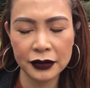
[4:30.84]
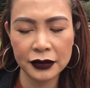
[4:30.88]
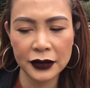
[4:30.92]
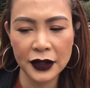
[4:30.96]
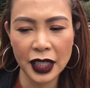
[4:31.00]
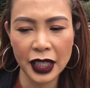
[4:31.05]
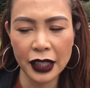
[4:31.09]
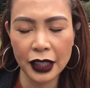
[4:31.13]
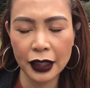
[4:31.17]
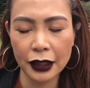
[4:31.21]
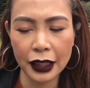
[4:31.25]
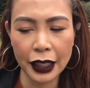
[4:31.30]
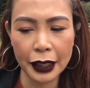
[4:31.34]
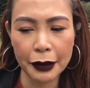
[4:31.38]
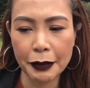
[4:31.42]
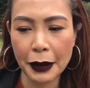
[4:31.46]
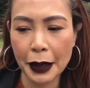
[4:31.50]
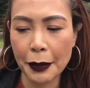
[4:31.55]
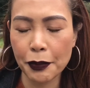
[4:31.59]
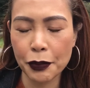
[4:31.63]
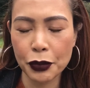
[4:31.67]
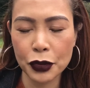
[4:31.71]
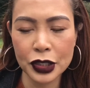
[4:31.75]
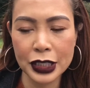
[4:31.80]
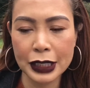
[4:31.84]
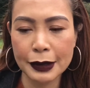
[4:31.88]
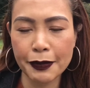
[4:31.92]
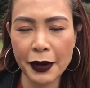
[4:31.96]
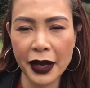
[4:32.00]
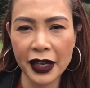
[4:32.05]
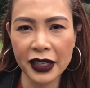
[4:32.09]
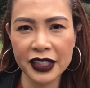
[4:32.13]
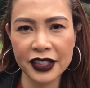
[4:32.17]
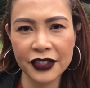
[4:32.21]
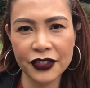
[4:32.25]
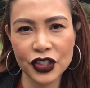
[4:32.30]
And then my
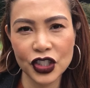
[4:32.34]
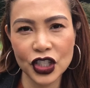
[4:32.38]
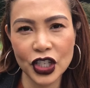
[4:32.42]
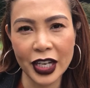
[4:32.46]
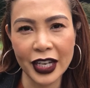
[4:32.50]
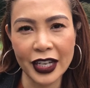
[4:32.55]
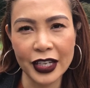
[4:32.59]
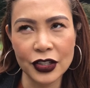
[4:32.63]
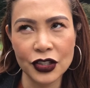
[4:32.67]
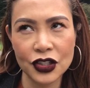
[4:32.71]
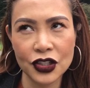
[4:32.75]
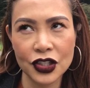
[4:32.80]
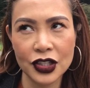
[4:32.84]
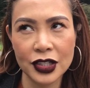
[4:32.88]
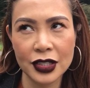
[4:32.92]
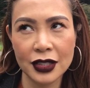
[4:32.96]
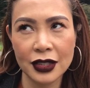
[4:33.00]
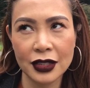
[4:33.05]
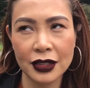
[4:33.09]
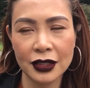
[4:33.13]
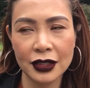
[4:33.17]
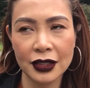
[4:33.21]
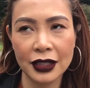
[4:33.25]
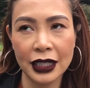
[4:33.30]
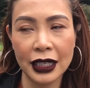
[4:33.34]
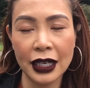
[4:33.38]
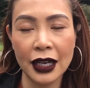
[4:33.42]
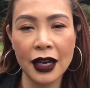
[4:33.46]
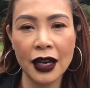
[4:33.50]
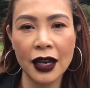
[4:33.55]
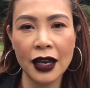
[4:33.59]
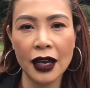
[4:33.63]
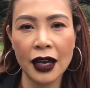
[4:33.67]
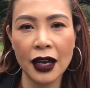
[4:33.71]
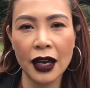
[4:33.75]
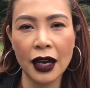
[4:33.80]
perspective changed.
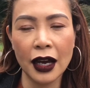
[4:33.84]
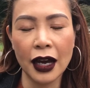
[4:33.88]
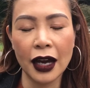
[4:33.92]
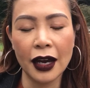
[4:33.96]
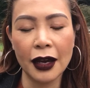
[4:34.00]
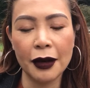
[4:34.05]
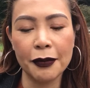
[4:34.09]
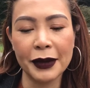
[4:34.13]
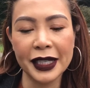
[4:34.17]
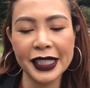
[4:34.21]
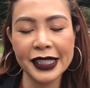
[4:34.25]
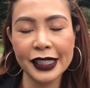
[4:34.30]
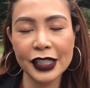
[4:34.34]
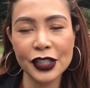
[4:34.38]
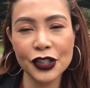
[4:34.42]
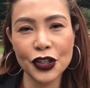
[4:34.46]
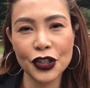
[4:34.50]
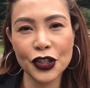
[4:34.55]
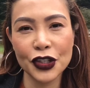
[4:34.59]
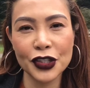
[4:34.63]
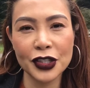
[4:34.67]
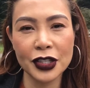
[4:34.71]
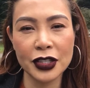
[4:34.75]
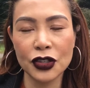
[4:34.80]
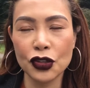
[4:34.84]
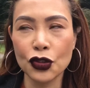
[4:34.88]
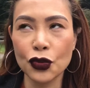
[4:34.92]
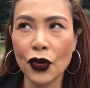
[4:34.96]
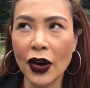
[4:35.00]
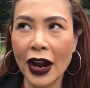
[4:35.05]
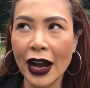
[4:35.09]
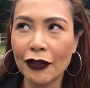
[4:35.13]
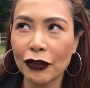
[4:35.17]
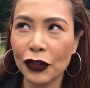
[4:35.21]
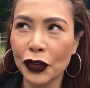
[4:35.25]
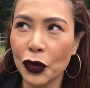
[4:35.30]
My sister used to
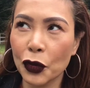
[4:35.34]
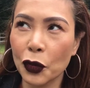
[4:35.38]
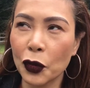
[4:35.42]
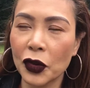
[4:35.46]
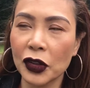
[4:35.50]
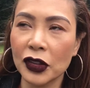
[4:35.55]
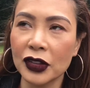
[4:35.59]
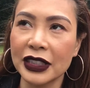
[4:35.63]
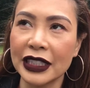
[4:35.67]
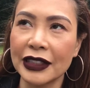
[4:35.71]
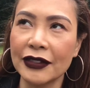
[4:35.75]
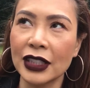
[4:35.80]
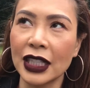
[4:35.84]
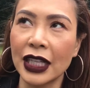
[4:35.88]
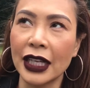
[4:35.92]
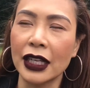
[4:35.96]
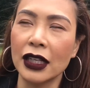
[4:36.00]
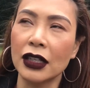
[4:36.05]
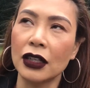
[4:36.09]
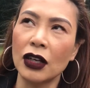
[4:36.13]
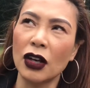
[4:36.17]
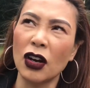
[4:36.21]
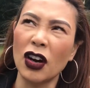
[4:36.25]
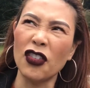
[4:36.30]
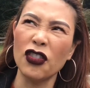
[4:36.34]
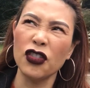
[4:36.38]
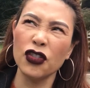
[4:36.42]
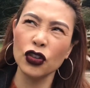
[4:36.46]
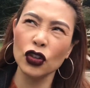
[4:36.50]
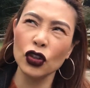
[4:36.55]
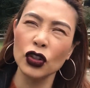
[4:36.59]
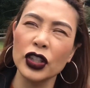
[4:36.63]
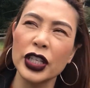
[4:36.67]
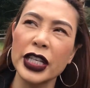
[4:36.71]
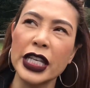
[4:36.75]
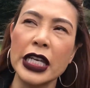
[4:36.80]
travel the world, even a
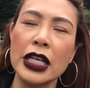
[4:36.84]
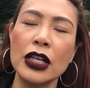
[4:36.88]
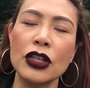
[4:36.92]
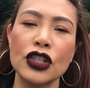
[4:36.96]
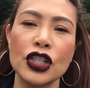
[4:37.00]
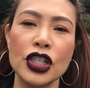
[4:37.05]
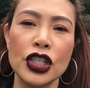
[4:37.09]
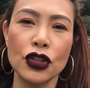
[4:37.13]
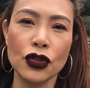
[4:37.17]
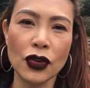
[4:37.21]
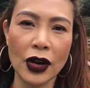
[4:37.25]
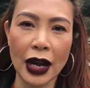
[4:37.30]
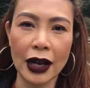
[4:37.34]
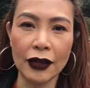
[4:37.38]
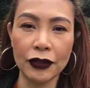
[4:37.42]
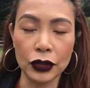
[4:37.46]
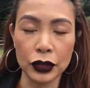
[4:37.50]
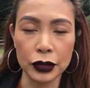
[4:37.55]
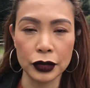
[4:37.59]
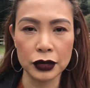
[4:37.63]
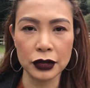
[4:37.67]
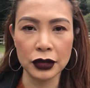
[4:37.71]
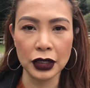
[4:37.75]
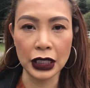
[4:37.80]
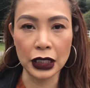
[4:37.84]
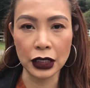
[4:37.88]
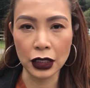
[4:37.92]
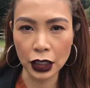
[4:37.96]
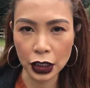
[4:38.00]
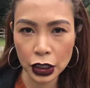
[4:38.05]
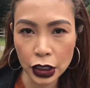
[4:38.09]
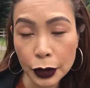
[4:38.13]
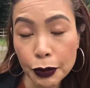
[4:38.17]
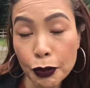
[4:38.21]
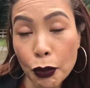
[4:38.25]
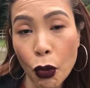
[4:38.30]
full year she traveled, and a
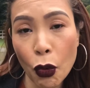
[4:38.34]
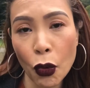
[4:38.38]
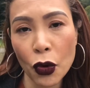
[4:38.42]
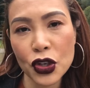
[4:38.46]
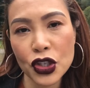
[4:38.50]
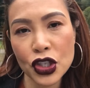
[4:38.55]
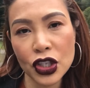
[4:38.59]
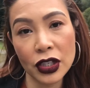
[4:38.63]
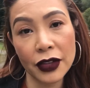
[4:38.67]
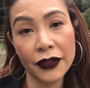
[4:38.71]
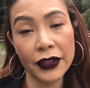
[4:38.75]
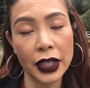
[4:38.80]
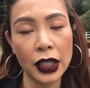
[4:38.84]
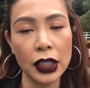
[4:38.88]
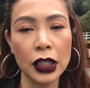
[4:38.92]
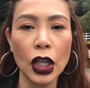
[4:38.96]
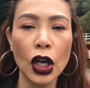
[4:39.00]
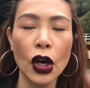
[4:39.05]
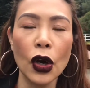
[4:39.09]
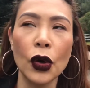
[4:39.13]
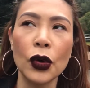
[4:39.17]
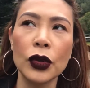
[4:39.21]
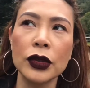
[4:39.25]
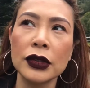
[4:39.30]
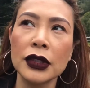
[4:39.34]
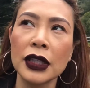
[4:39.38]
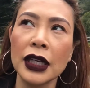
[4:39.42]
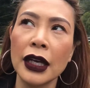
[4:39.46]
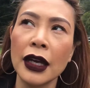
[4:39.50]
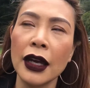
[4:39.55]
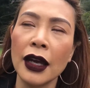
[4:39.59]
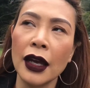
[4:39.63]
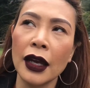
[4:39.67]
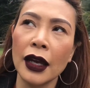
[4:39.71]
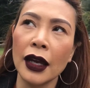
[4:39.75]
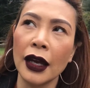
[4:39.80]
good portion of it alone,
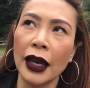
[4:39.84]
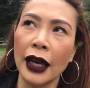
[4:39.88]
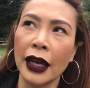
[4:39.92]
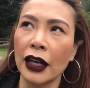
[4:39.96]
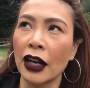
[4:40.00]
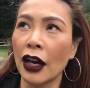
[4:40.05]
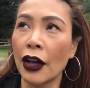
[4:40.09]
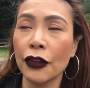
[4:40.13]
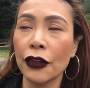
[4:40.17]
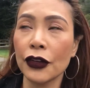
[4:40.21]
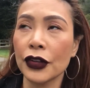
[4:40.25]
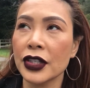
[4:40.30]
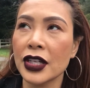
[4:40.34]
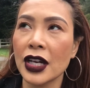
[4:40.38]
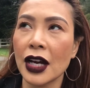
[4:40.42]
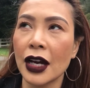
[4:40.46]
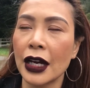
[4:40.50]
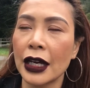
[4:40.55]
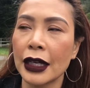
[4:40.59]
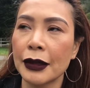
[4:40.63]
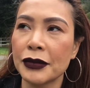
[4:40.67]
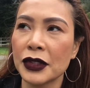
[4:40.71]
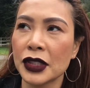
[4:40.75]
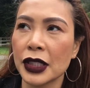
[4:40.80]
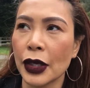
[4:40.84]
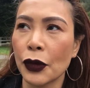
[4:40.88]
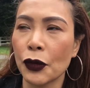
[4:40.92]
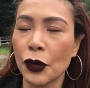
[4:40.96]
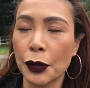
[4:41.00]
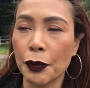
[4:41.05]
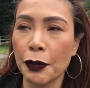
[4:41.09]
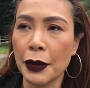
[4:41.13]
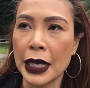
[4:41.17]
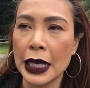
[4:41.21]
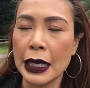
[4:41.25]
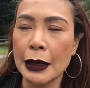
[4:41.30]
and other times with
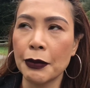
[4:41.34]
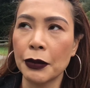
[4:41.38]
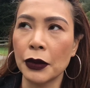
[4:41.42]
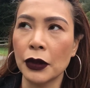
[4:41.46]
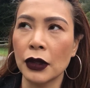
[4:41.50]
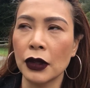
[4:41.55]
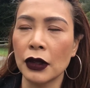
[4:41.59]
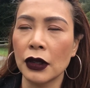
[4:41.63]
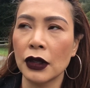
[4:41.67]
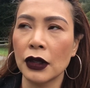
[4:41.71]
people.